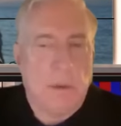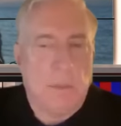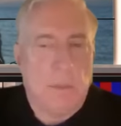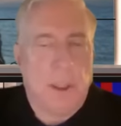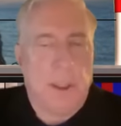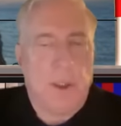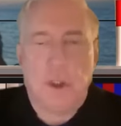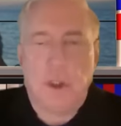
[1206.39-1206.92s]

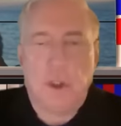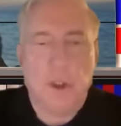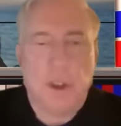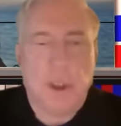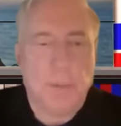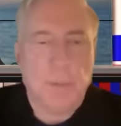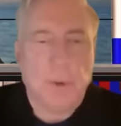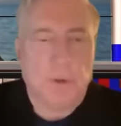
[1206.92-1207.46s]
But it shouldn't
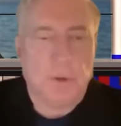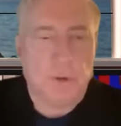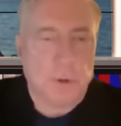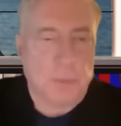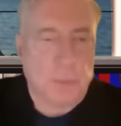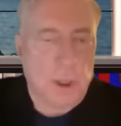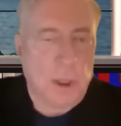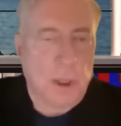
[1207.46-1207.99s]
come as a
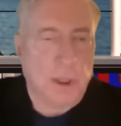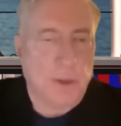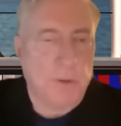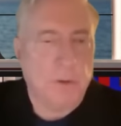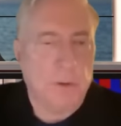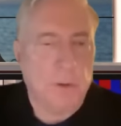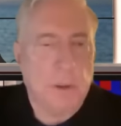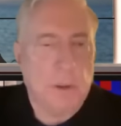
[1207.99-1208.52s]

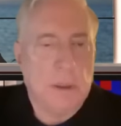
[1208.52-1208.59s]
surprise,